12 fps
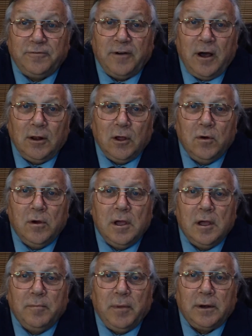to follow,
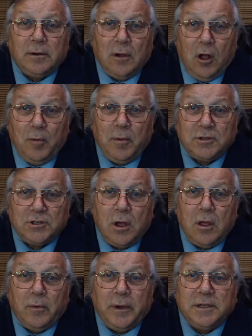but almost
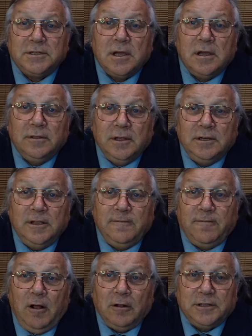always the
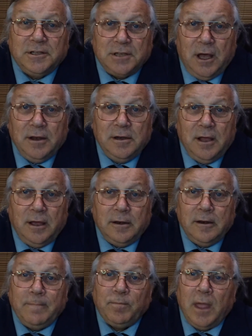default is
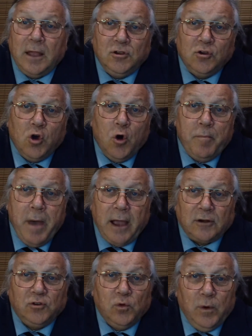undone and you go
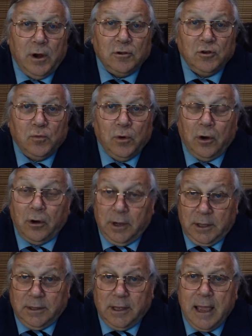back to where you were
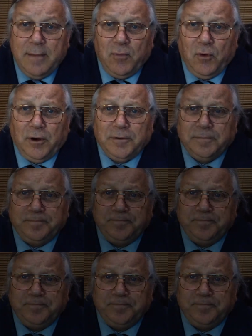in the game board.